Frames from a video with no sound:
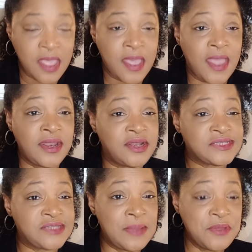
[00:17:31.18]
And then the
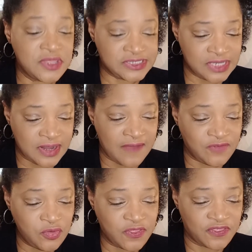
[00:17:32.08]
stepmother said, have
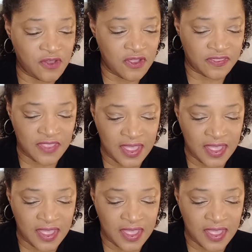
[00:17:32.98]
you thought